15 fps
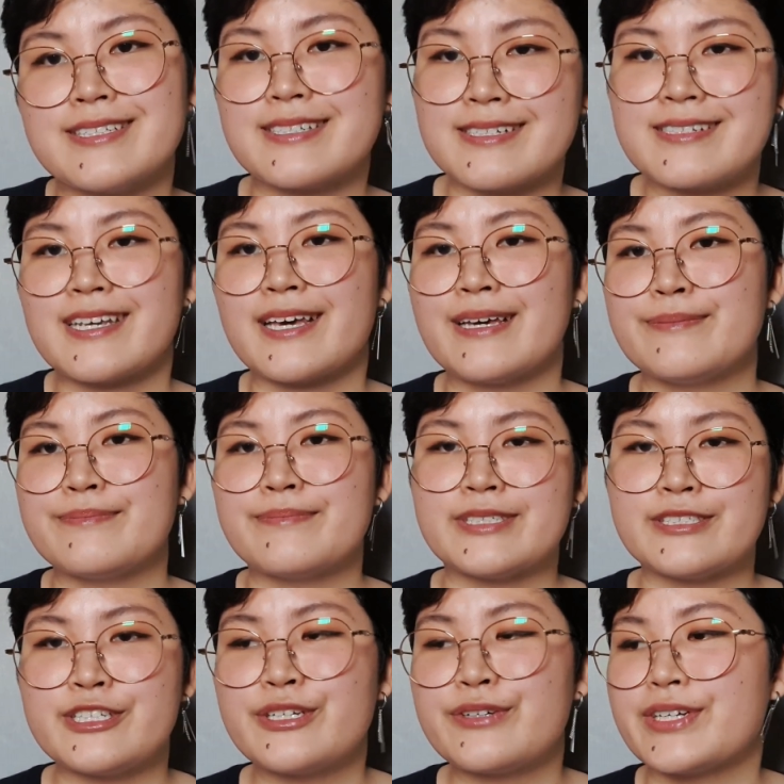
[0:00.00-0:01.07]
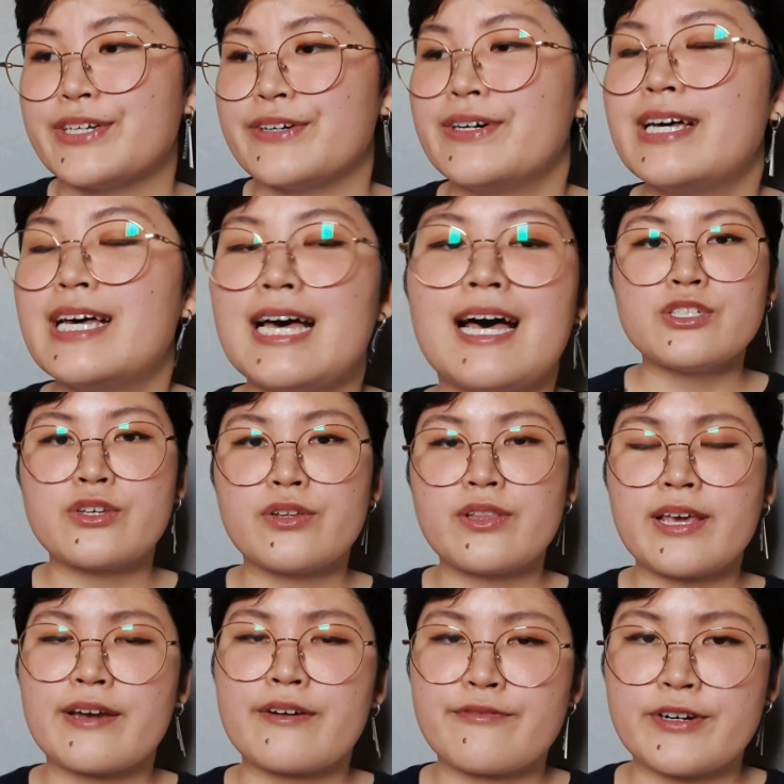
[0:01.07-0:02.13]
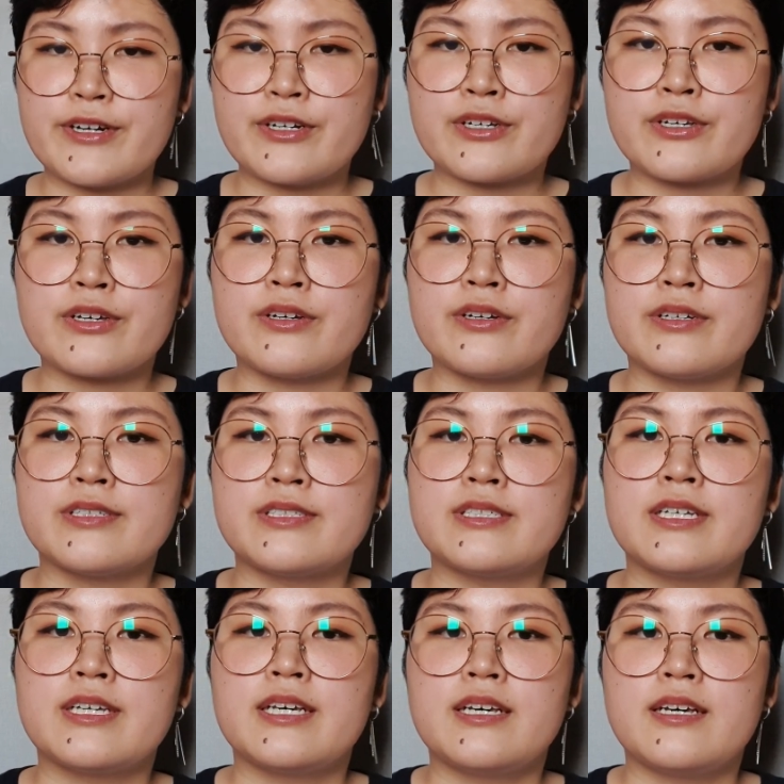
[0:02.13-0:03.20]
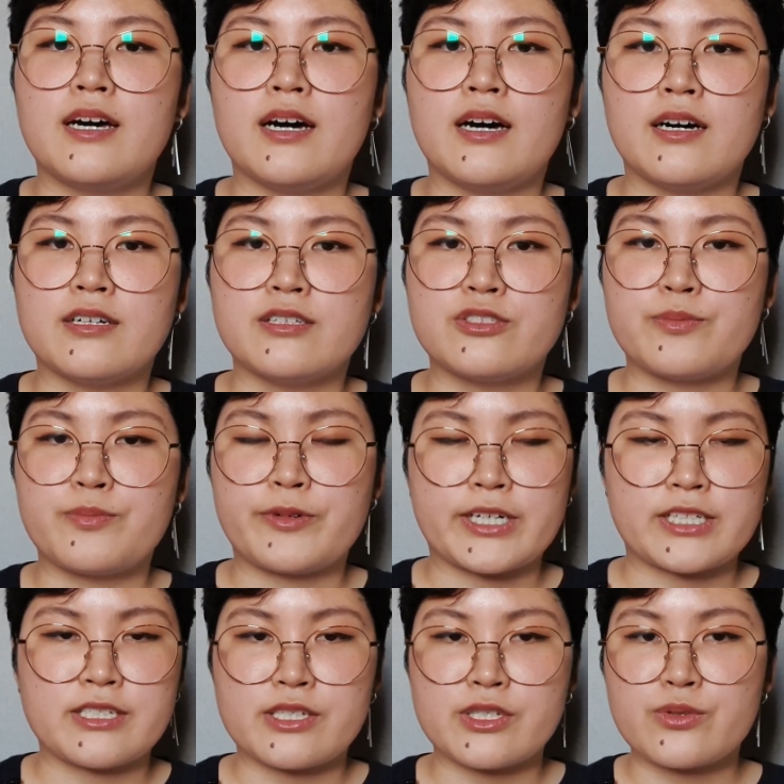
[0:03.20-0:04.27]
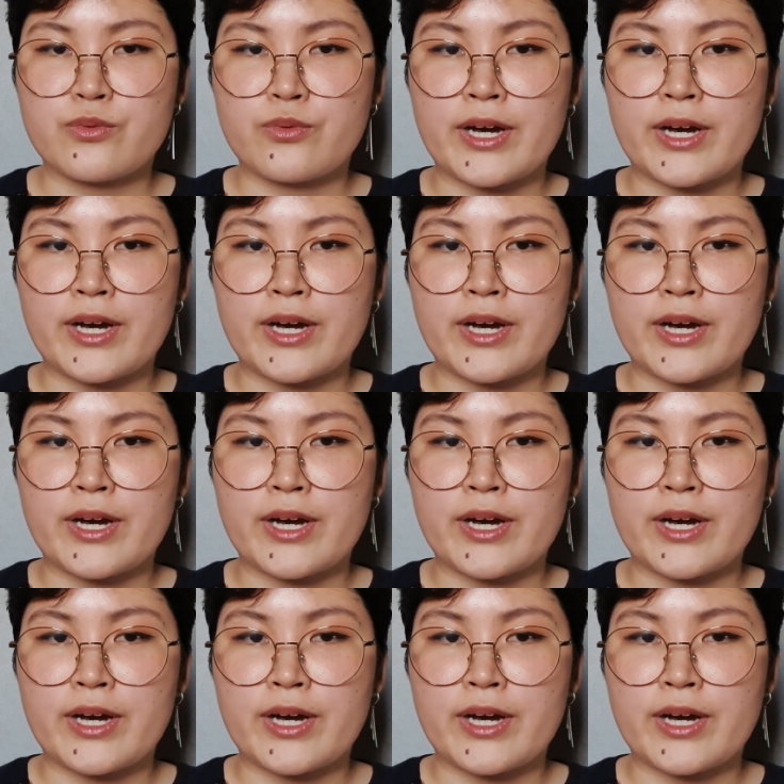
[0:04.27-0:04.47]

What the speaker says: It's the same material, so they are very good to practice.